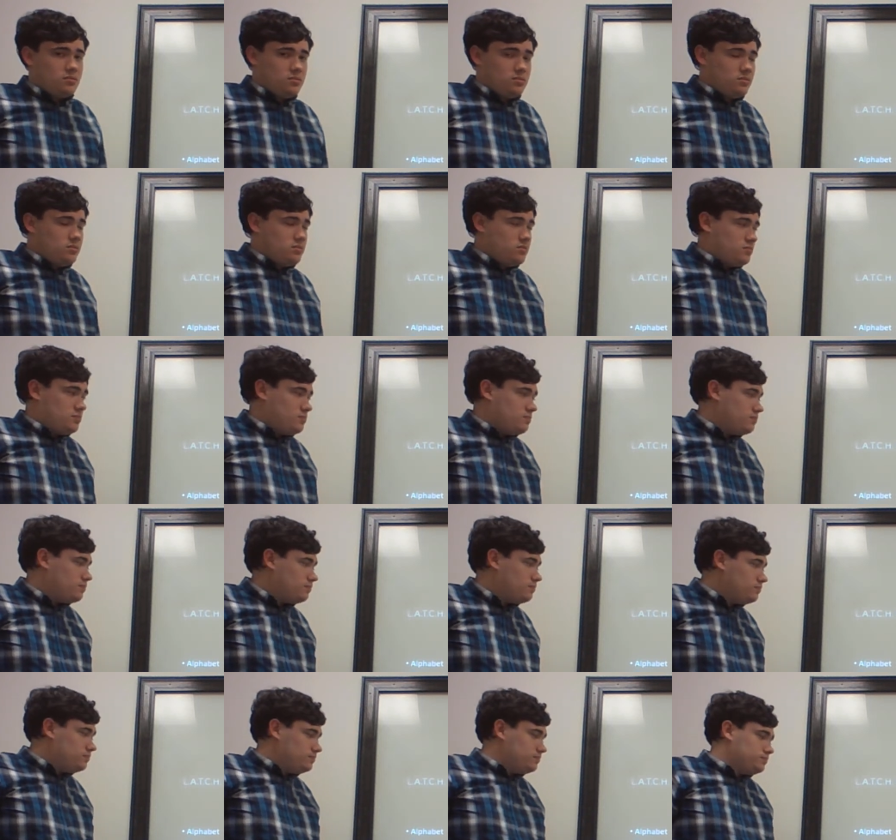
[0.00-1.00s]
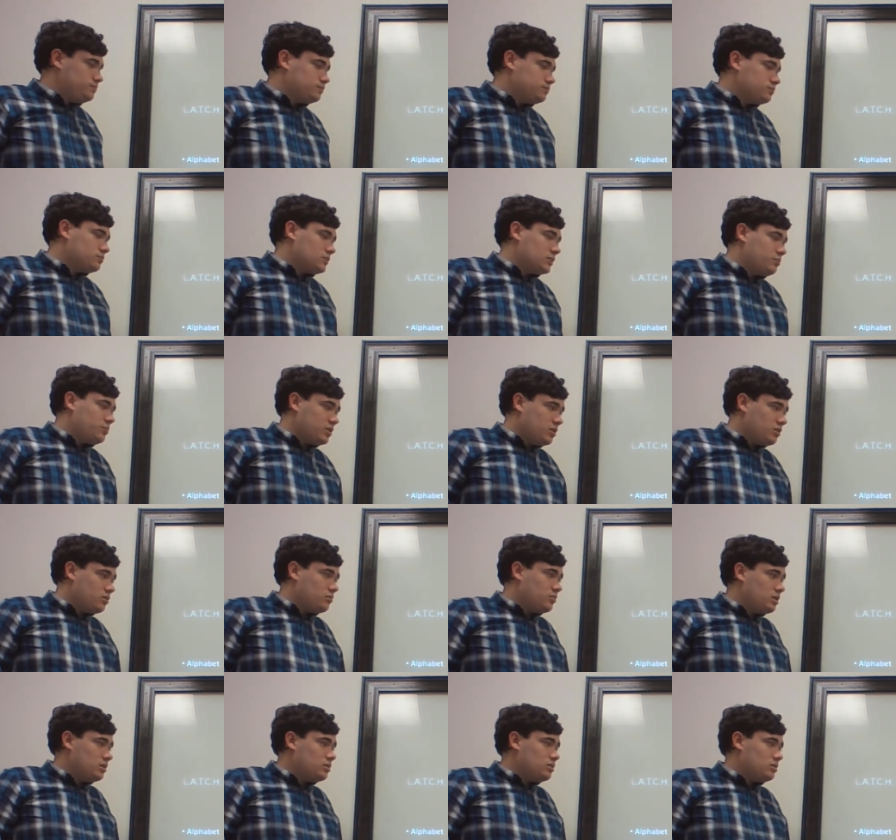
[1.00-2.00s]
a
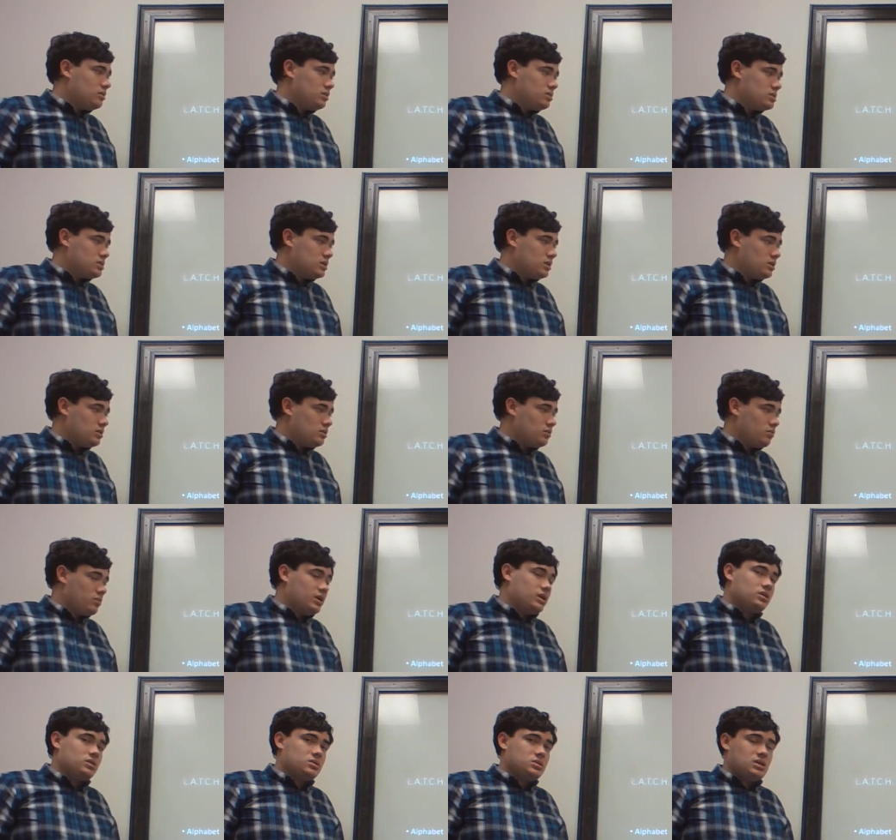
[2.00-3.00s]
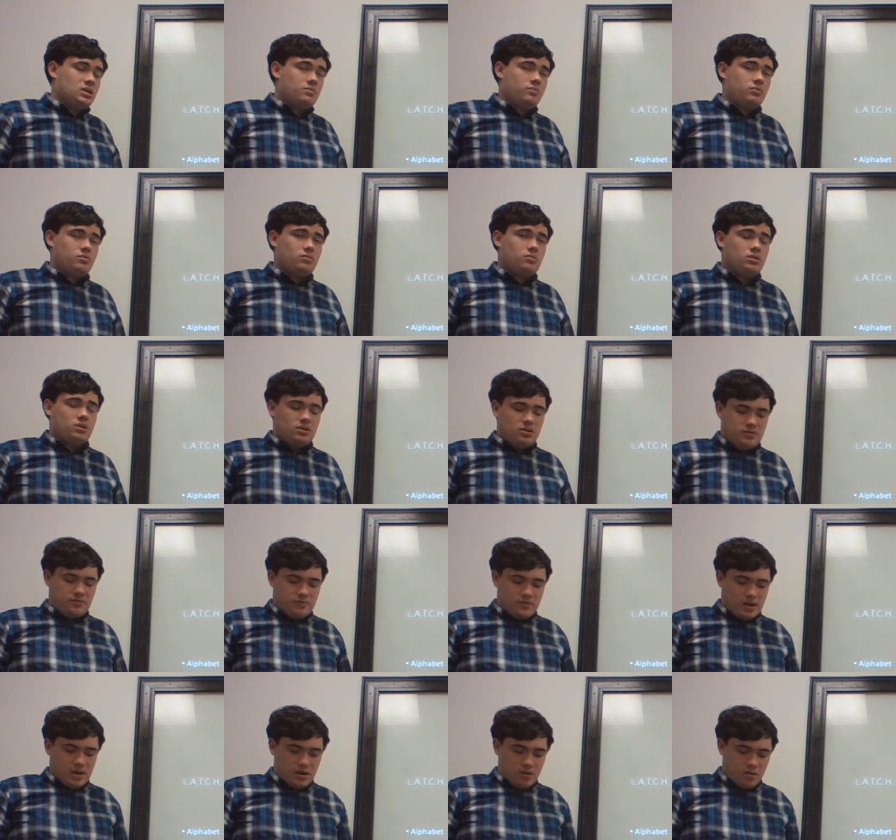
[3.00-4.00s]
pyramid is a great example of
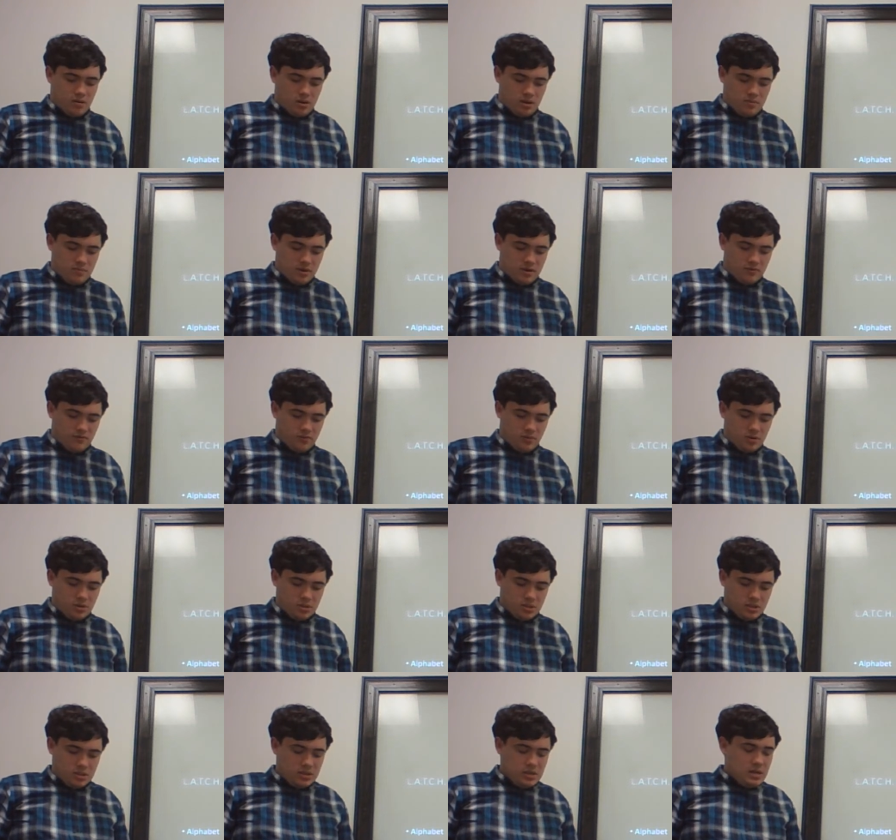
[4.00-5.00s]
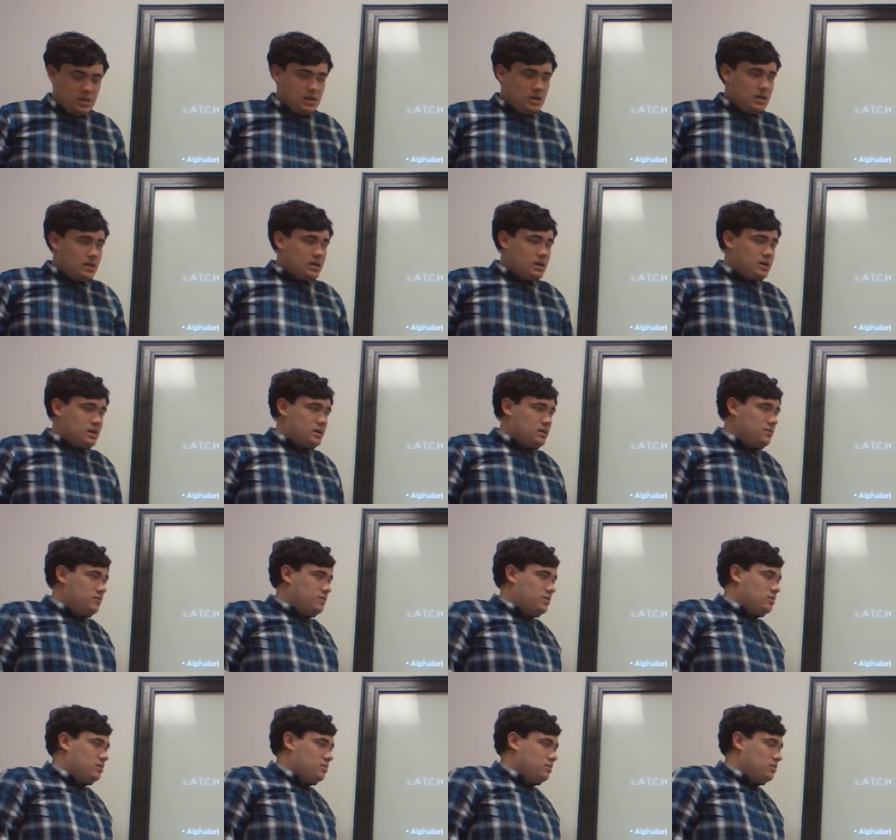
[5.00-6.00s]
hierarchy metaphors.
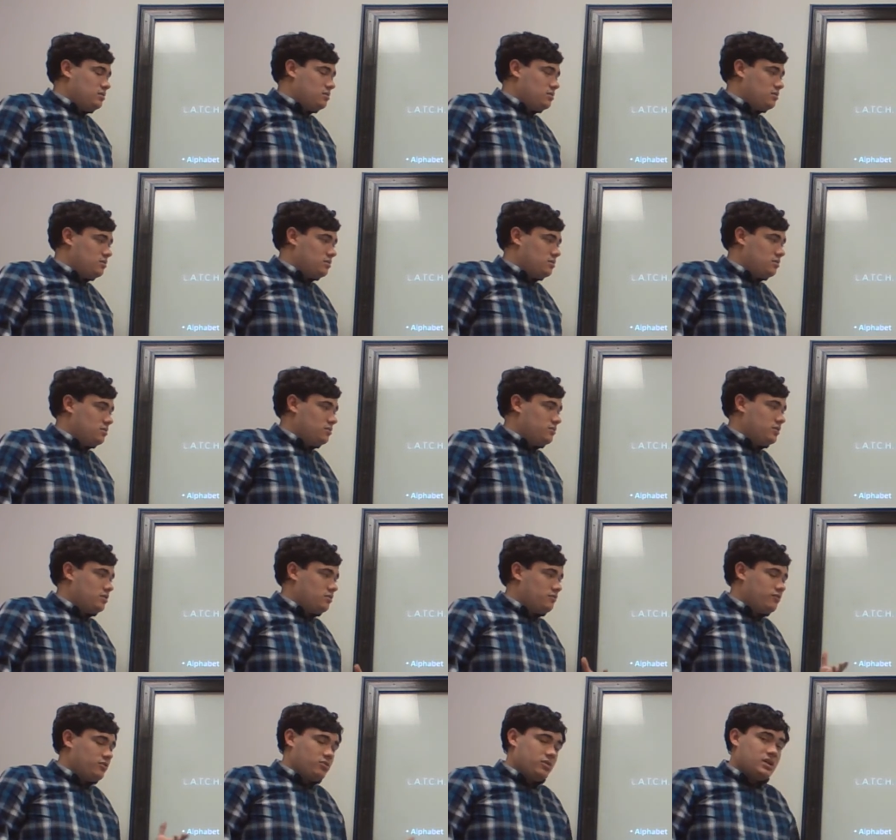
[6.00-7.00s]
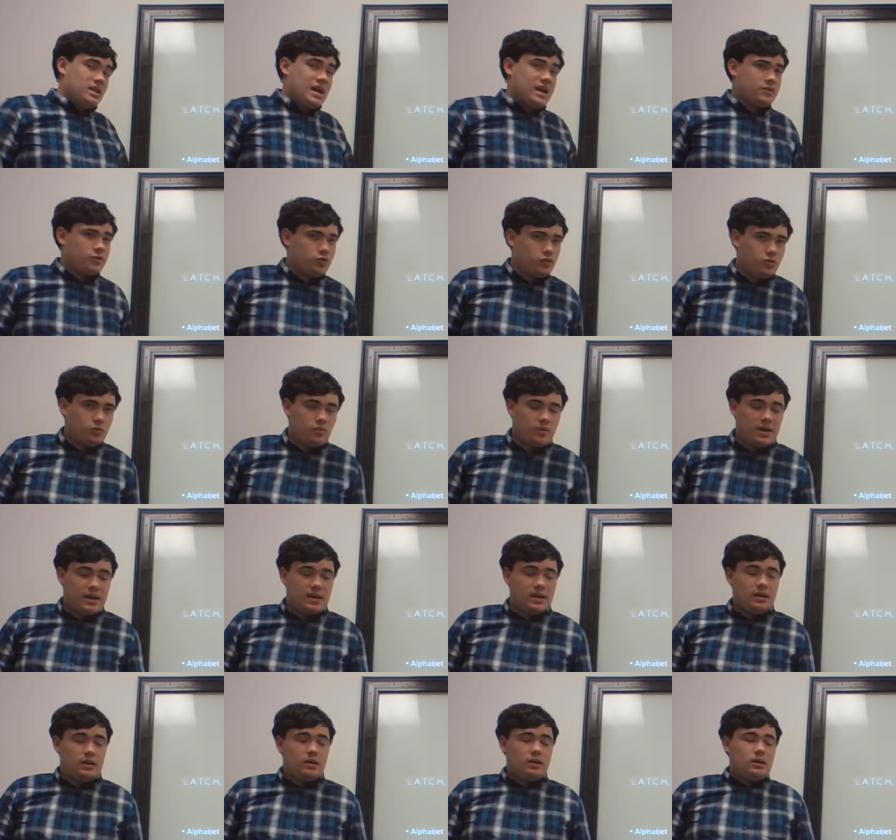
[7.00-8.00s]
They're a very natural
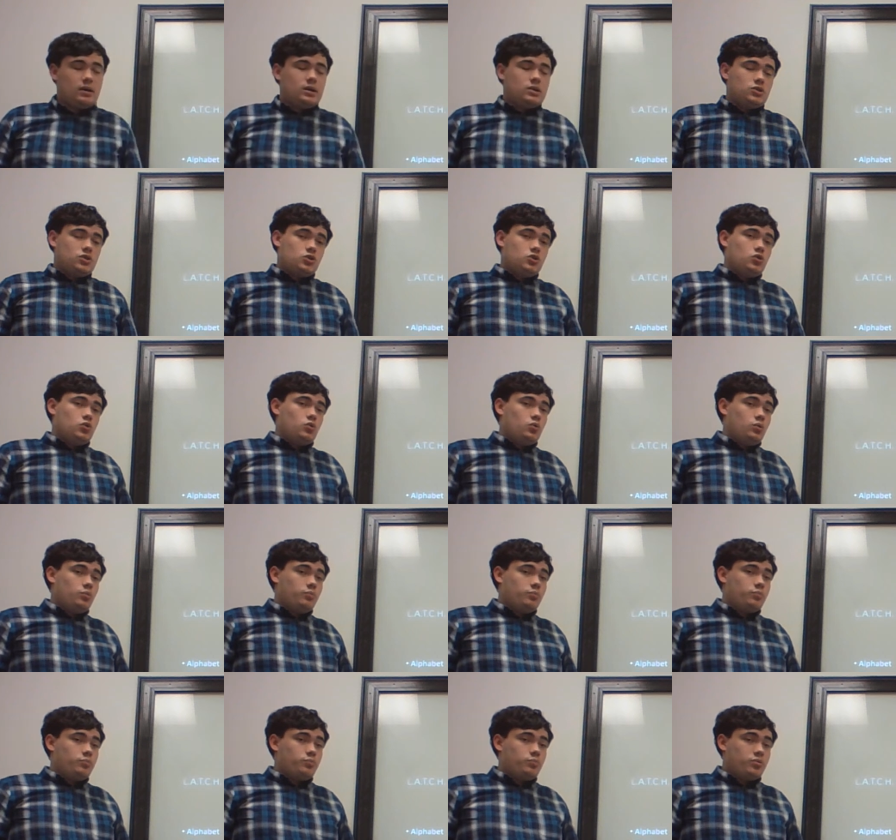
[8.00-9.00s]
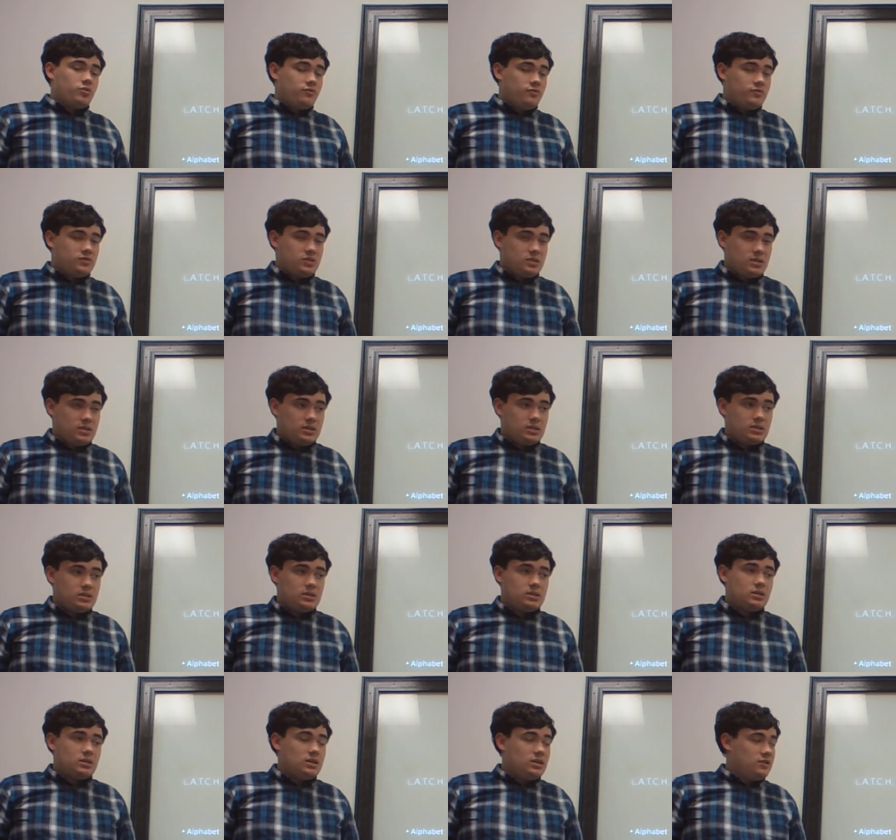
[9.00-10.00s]
way to
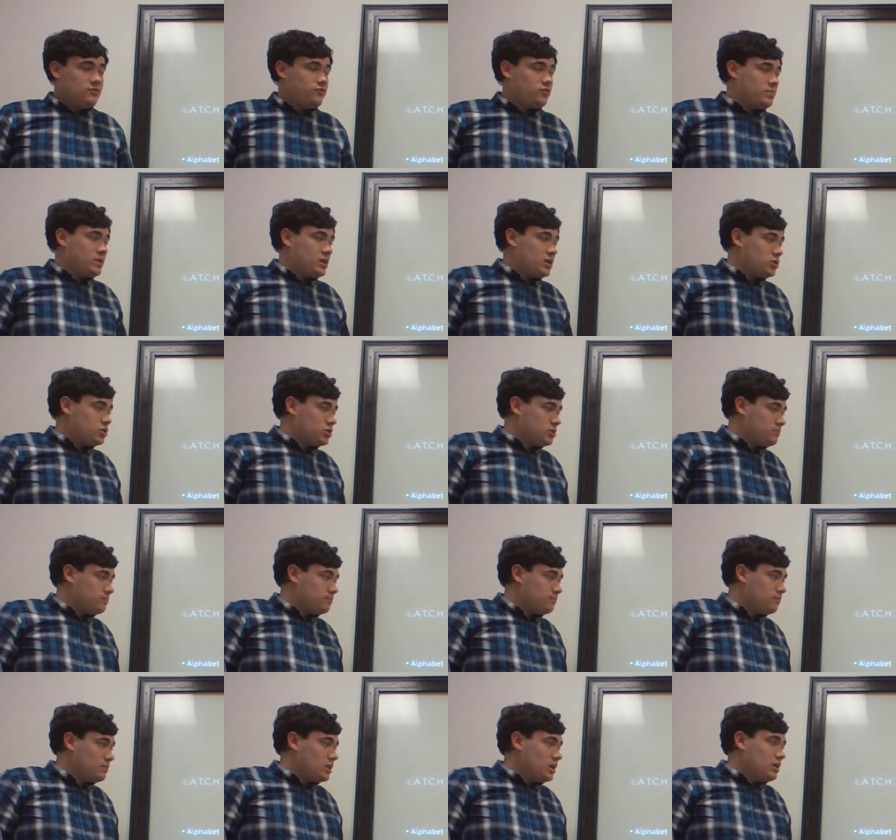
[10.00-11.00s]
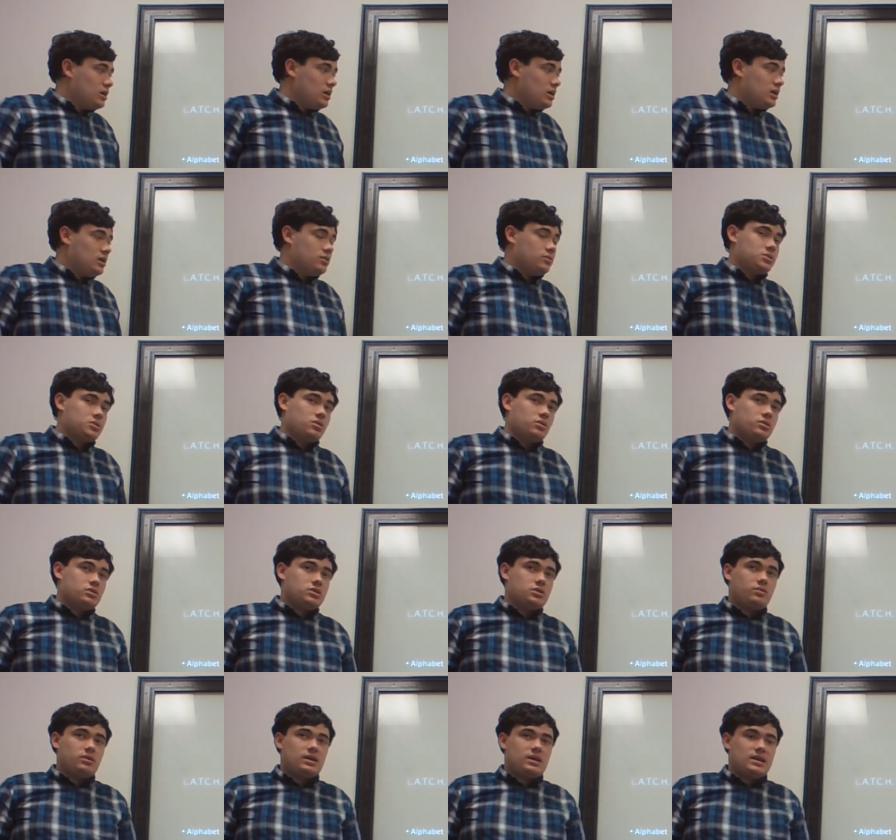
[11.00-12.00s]
present information, and there's
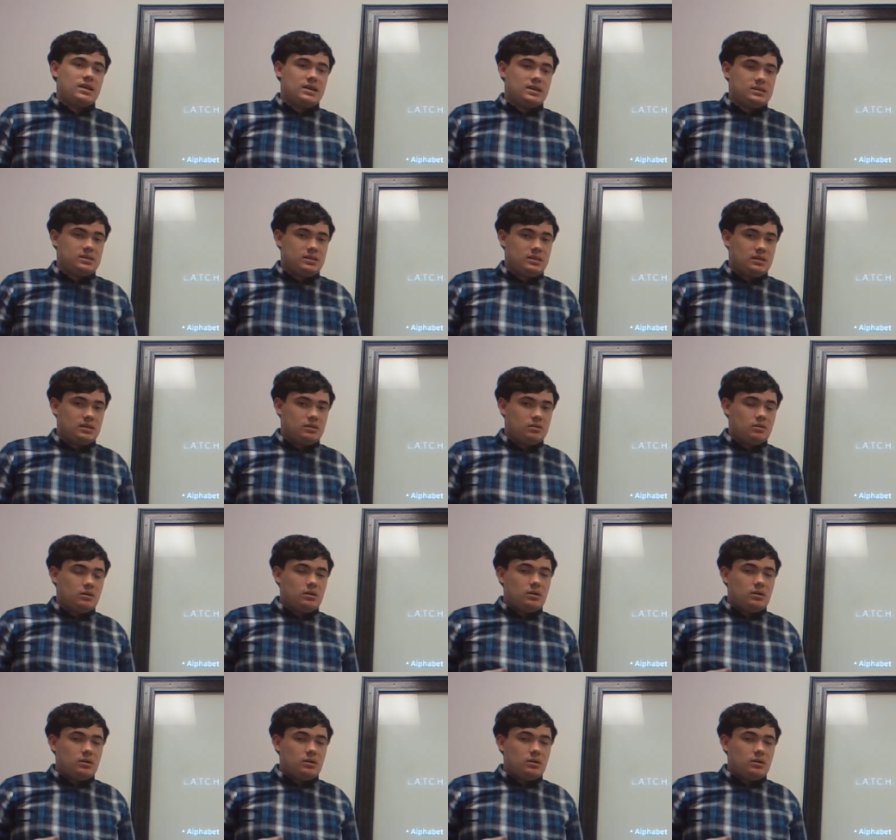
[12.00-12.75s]
also a handy